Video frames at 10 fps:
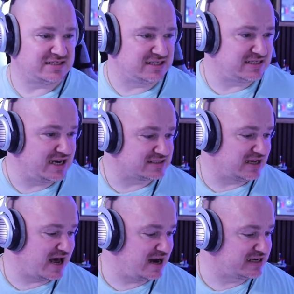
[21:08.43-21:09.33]

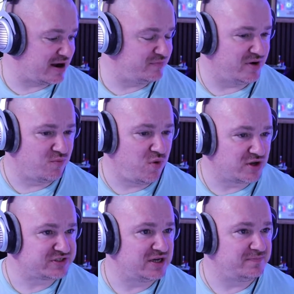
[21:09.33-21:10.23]
DSLR camera.
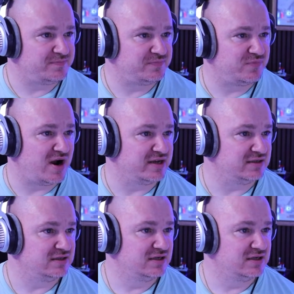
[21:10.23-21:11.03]
What a right.